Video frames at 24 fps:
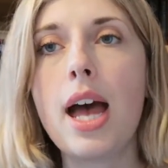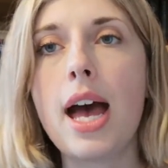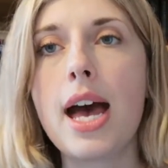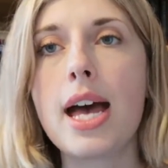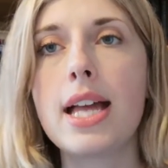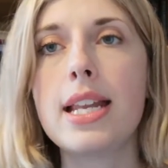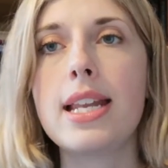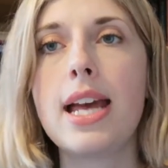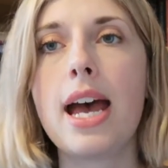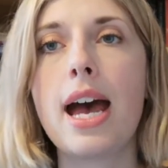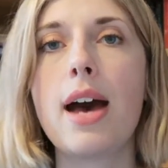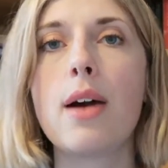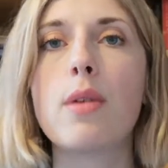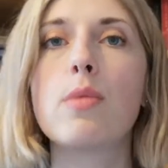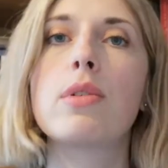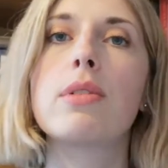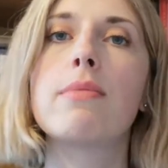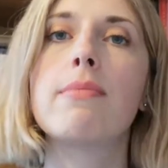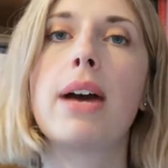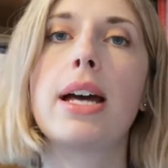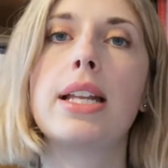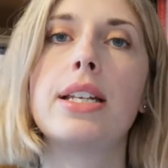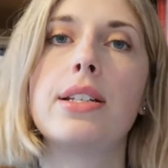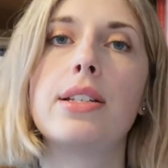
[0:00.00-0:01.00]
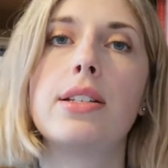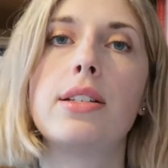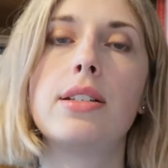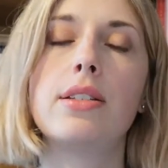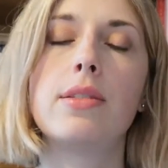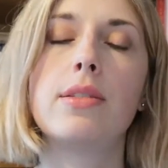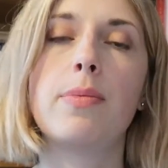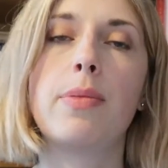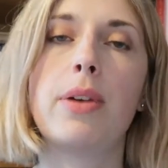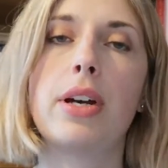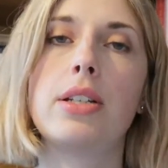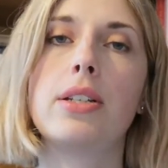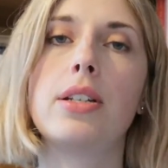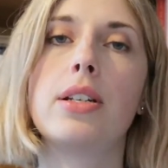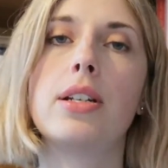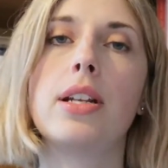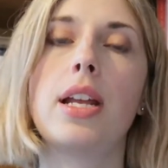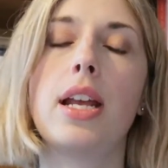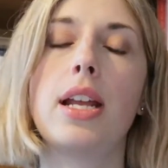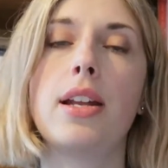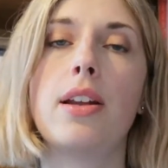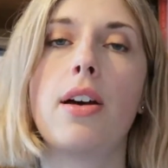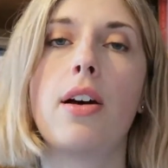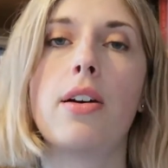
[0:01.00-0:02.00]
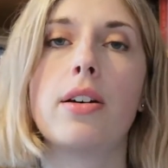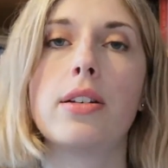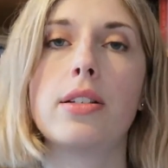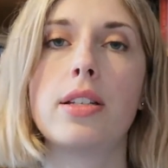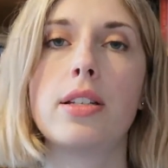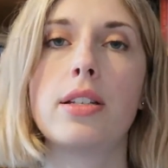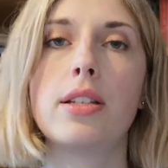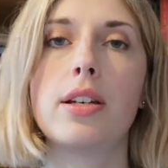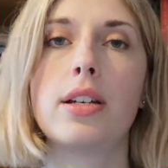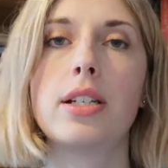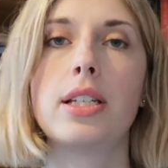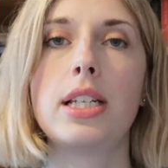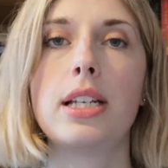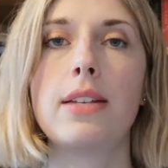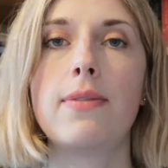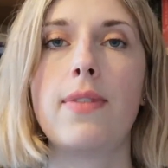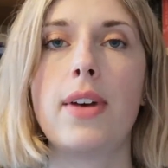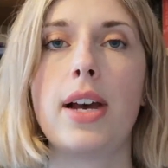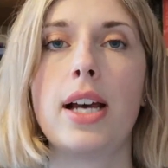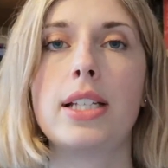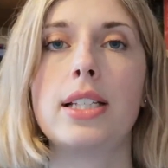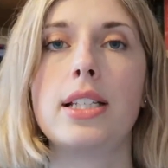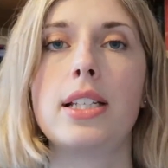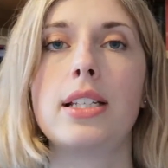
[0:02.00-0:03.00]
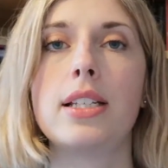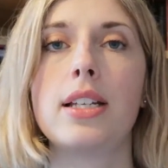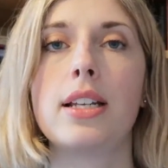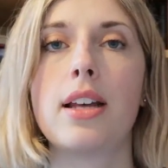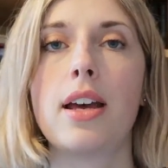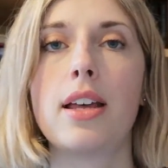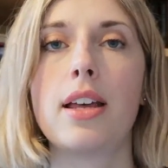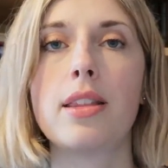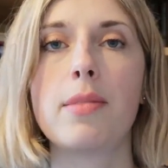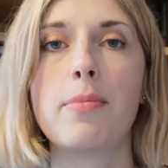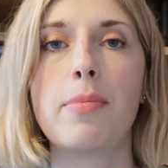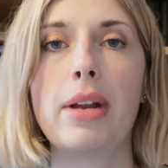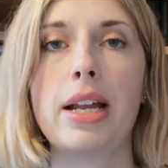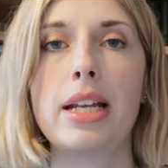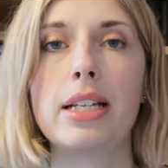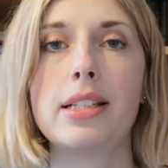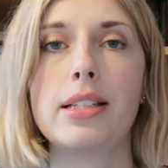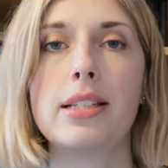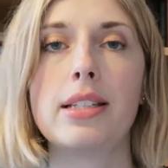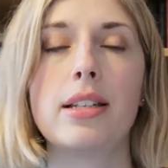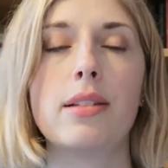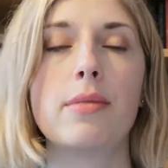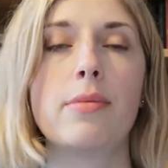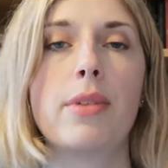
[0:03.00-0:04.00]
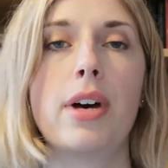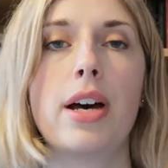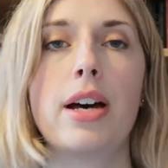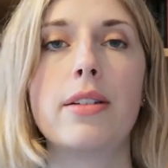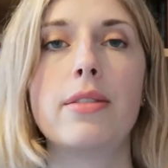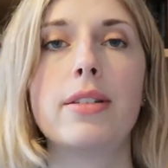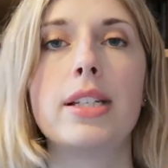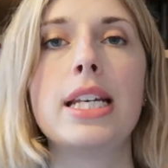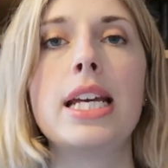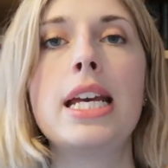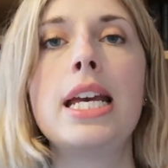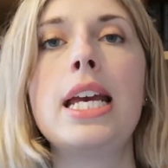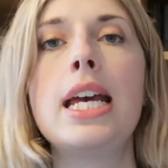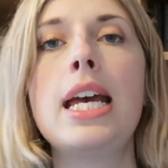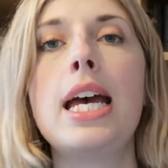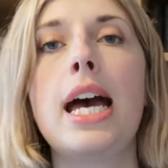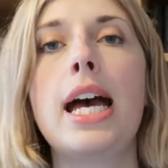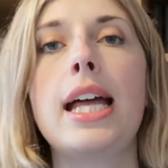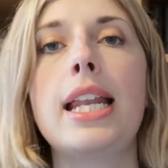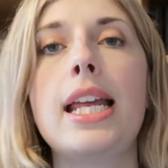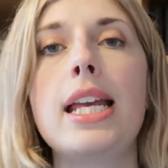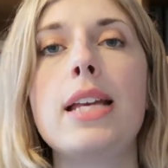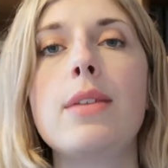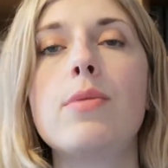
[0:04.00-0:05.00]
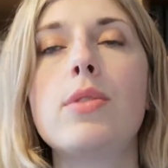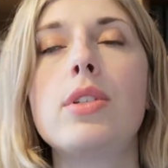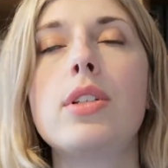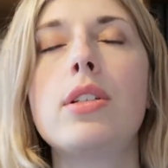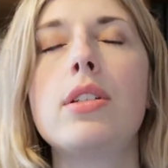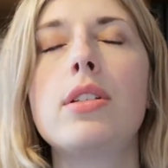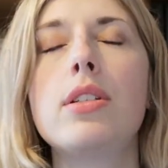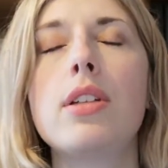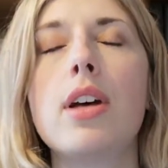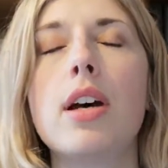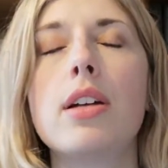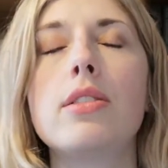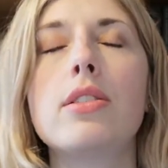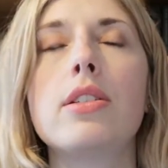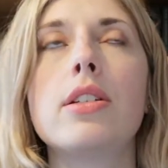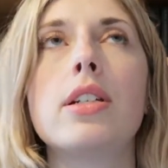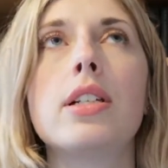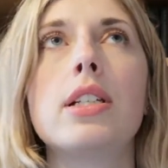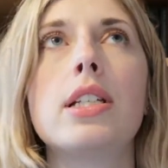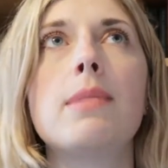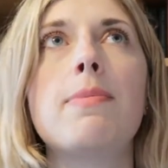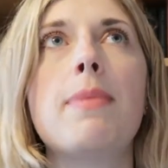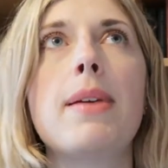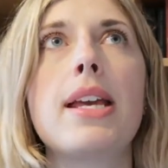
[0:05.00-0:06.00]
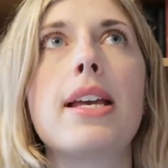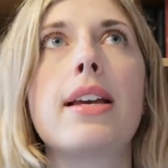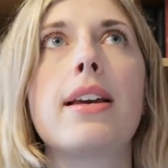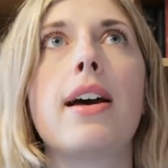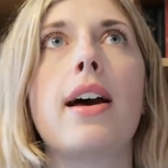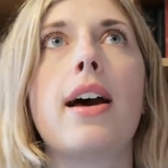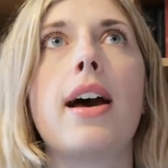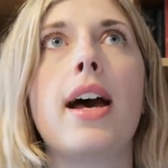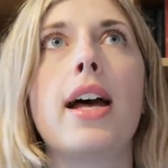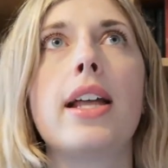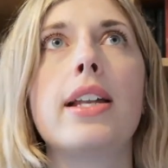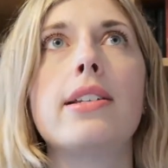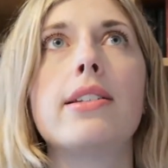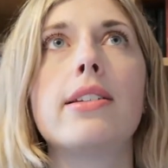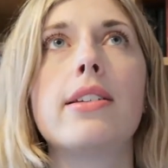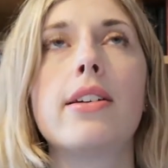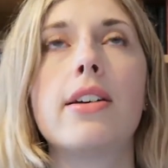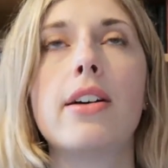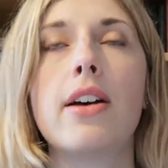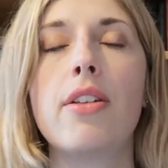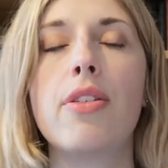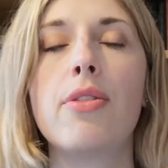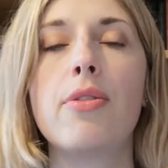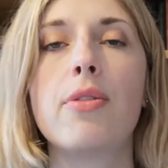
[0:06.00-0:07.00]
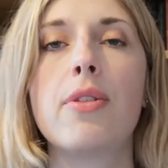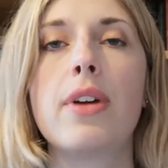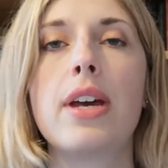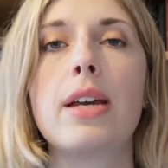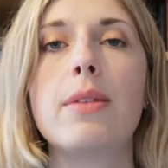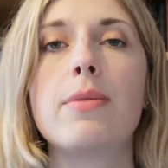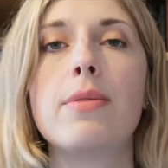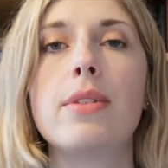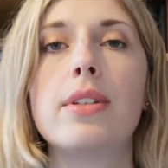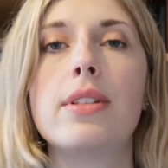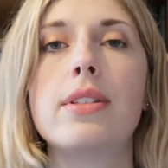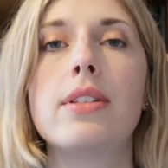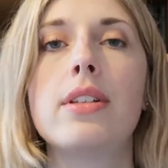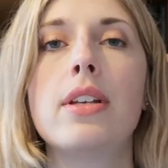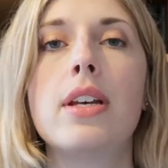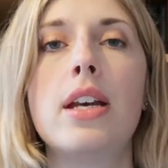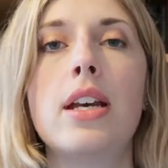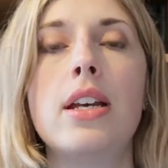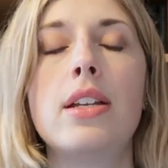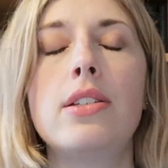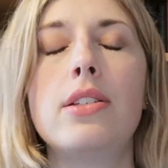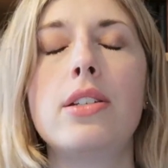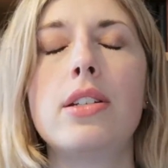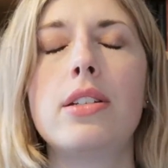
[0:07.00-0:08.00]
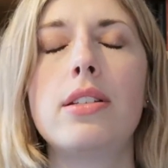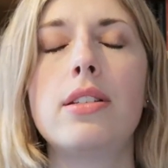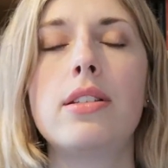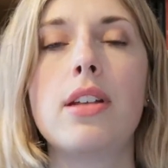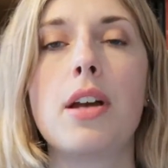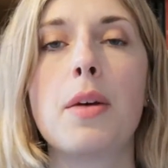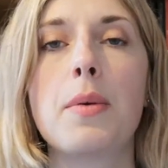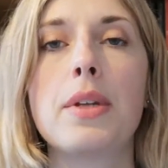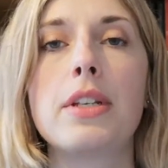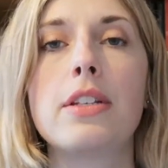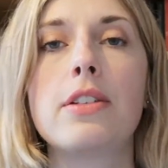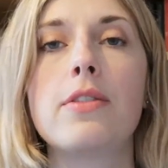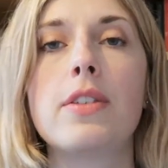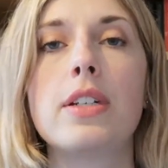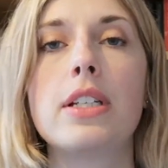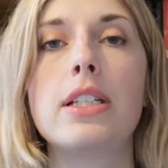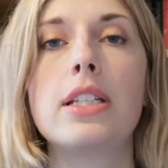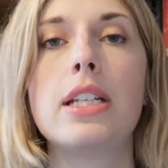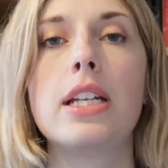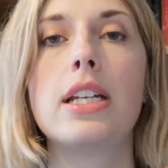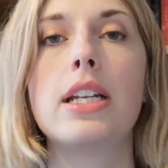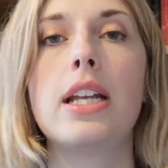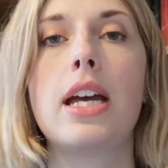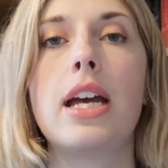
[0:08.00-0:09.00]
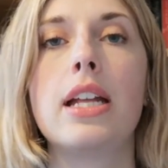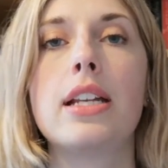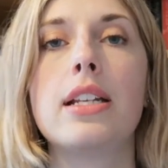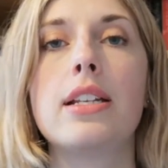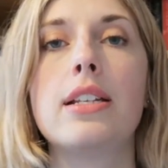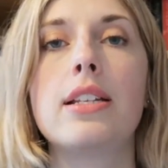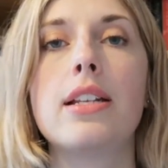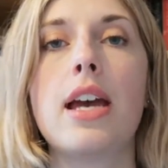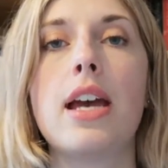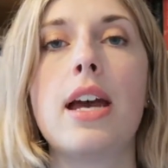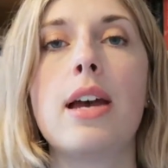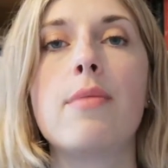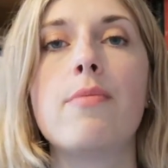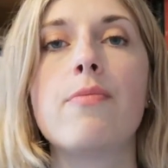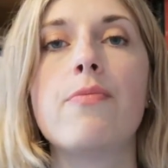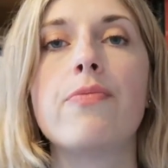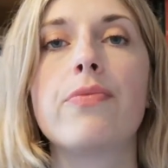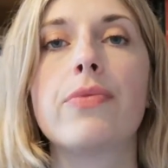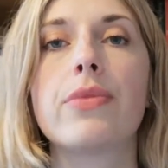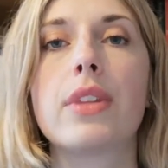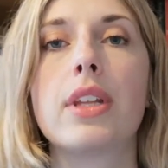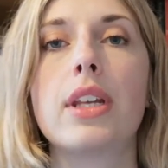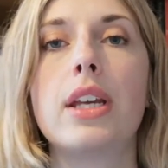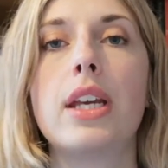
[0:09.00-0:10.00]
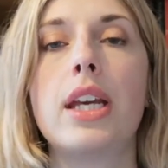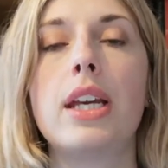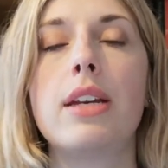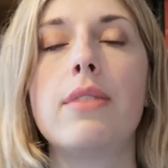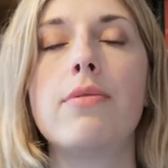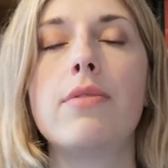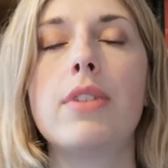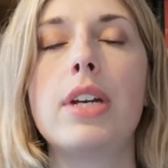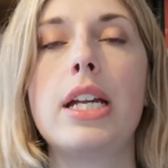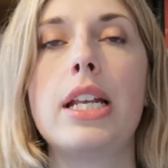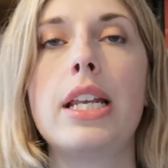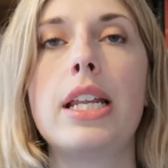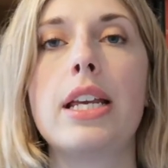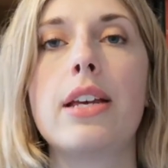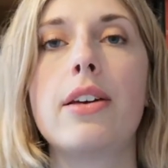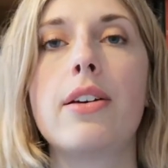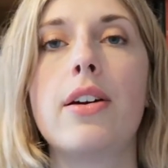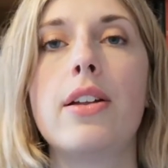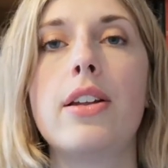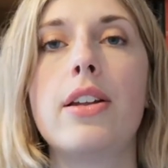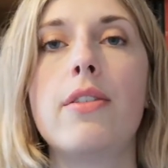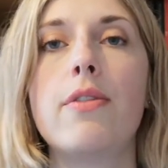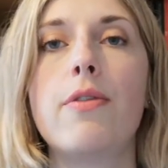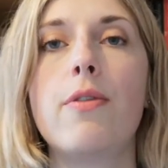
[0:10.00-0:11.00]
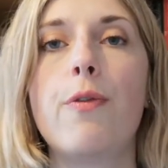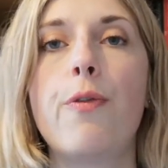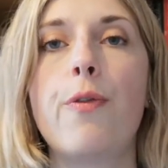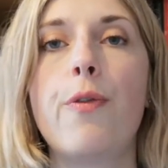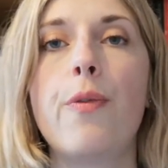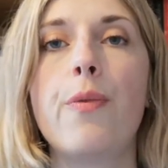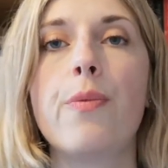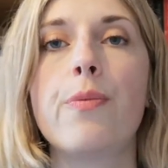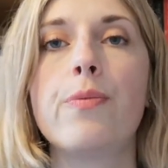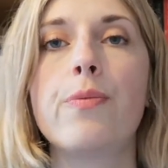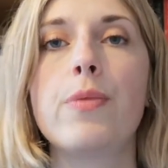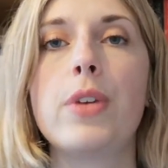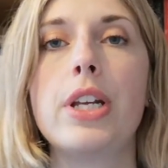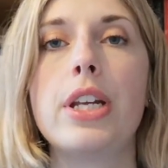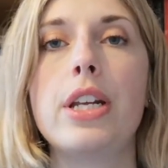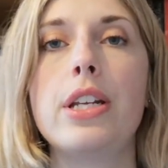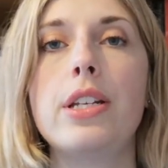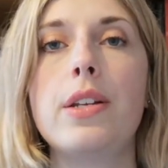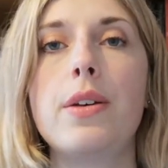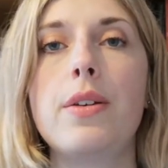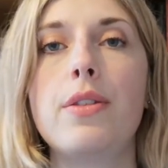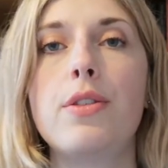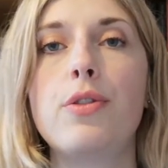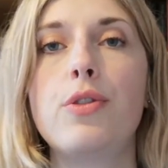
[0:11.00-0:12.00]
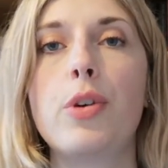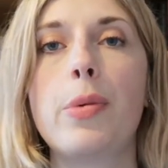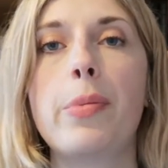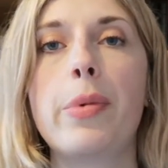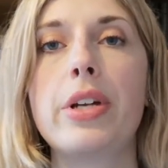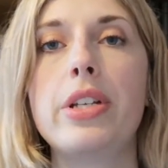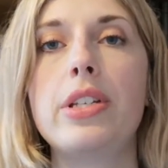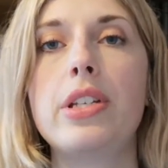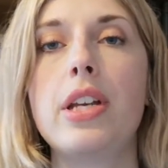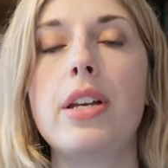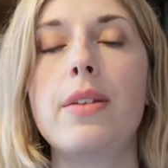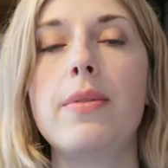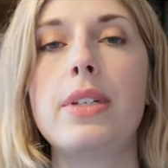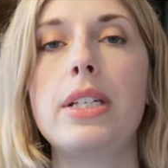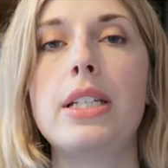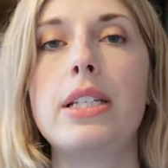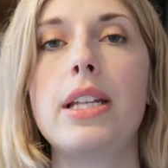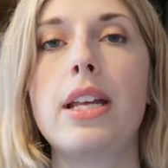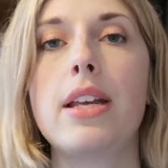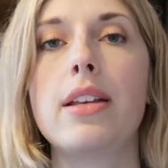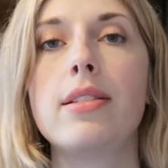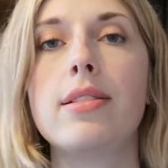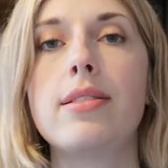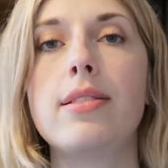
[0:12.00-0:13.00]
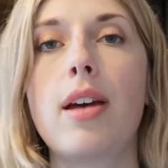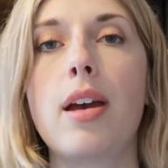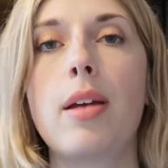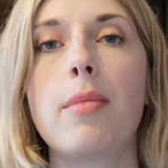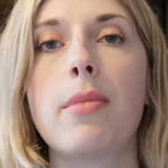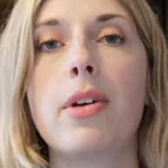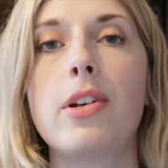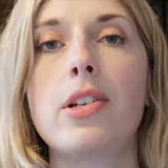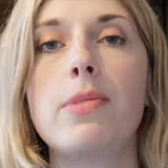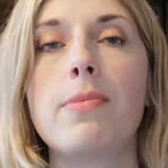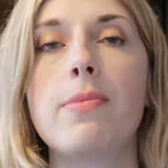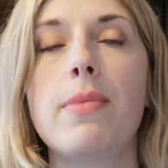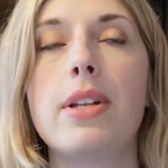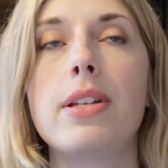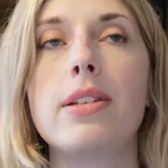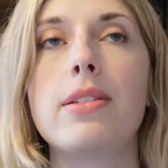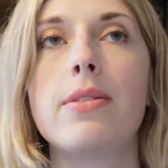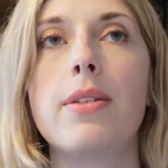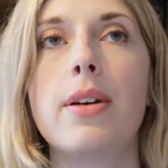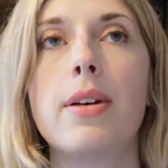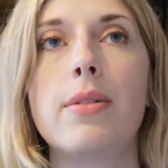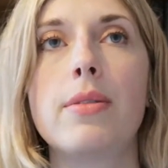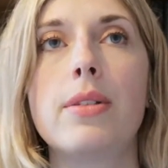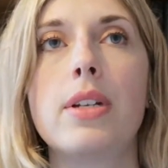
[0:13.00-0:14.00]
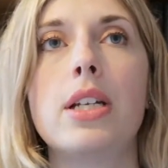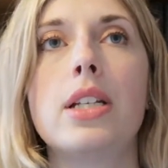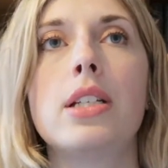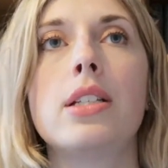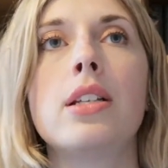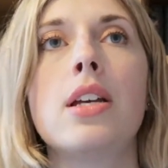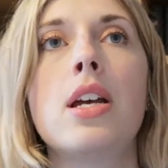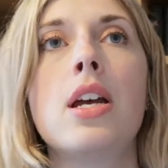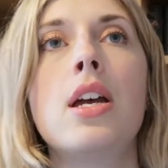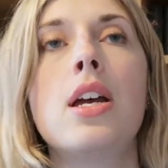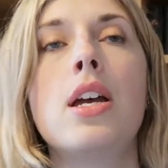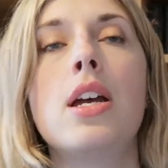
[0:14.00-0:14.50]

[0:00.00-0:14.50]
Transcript: and how we manage depression in our society versus in other places in the world. And he was such a good speaker, and I thought he was just so interesting and um, it really kind of, you know, doing the job I do and seeing so much mental illness.